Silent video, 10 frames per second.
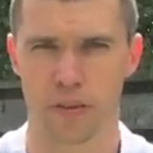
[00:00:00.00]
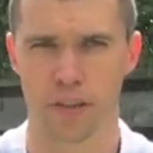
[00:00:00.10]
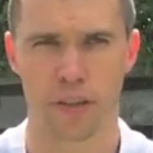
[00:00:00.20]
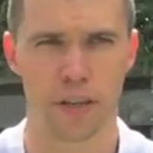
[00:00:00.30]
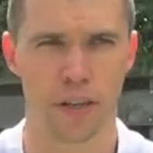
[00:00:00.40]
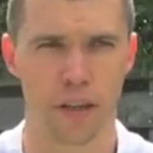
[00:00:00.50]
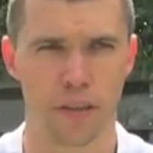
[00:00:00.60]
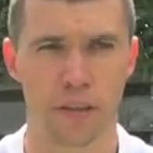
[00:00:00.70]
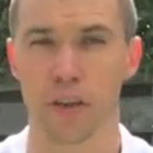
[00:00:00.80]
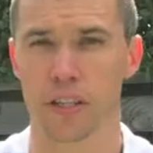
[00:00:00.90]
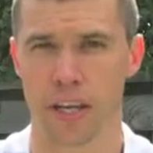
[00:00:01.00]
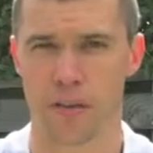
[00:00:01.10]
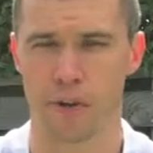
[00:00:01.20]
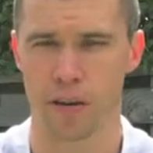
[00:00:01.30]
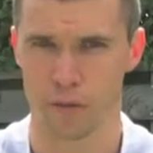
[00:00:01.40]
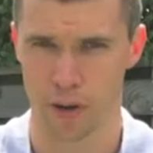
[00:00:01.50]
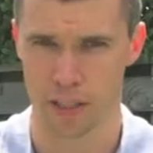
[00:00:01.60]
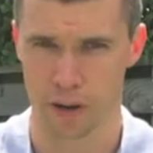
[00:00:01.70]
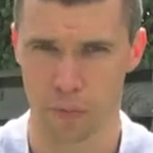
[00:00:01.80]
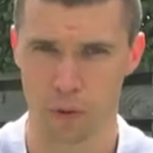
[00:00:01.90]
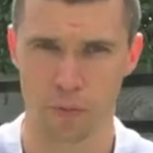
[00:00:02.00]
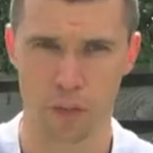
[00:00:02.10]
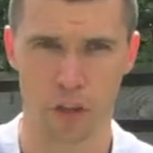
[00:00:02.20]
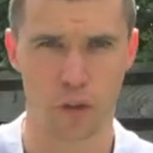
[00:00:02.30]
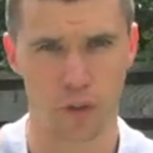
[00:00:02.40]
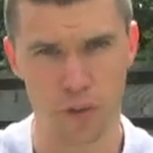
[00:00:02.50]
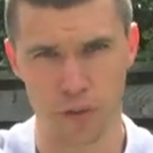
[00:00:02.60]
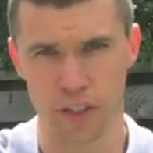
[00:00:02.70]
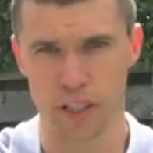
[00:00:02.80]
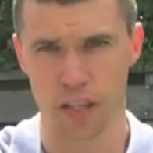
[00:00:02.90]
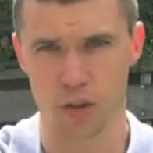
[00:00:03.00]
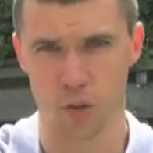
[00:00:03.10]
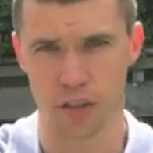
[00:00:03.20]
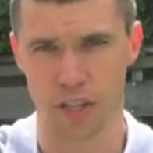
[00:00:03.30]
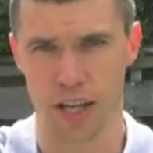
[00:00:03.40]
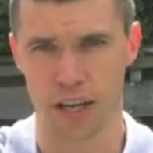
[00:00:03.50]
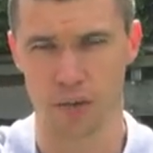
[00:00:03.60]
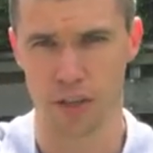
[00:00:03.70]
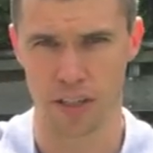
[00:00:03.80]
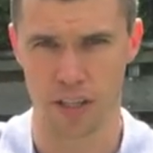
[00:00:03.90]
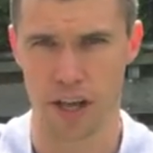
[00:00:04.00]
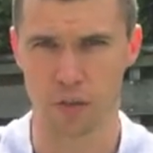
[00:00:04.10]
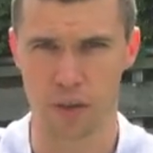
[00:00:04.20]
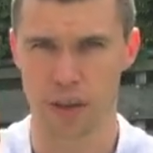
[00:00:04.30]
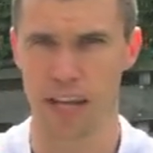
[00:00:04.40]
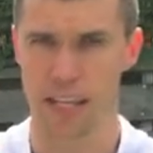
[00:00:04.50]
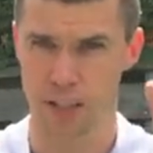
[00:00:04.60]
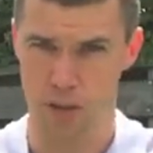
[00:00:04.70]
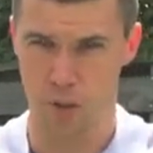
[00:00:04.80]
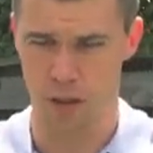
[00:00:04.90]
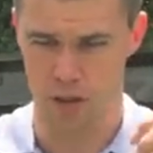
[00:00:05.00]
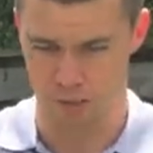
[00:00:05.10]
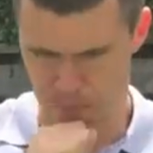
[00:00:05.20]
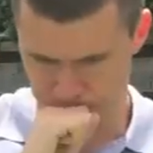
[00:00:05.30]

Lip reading: If it's a 30-second round, for example, you could do 15 seconds one side. When it says halfway there, you can switch,